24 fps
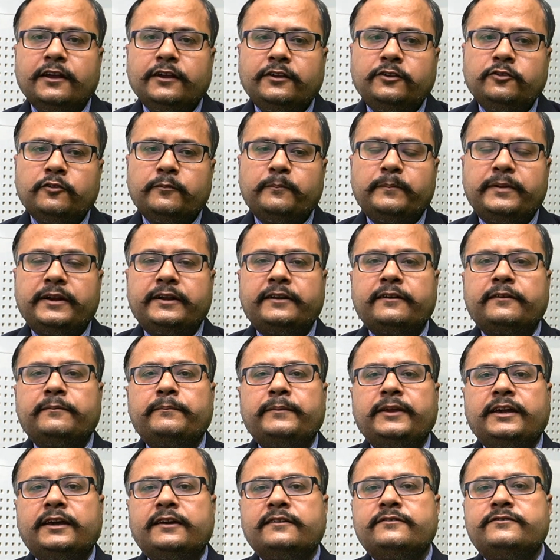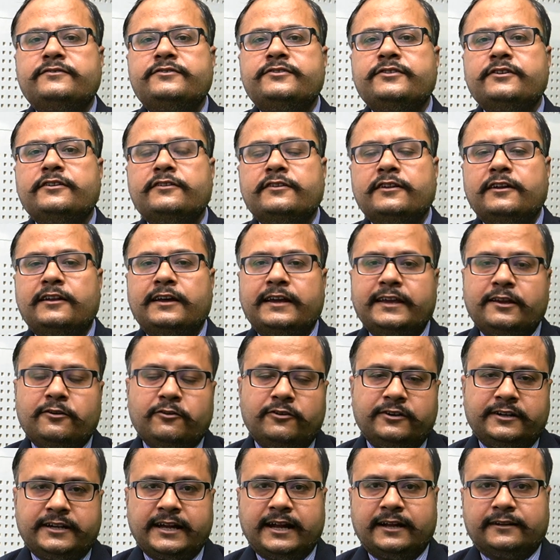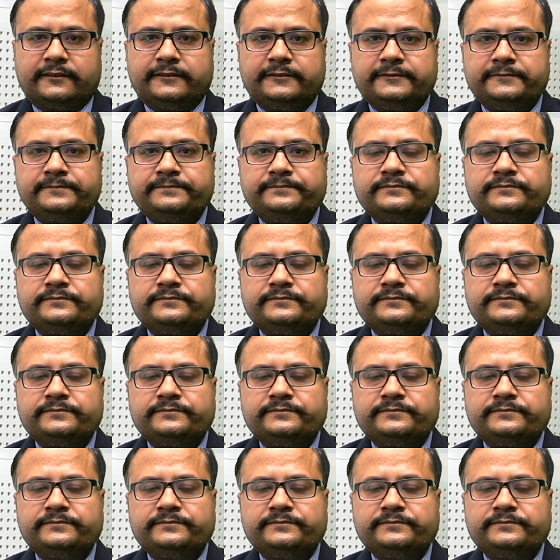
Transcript: you better make a general eye contact.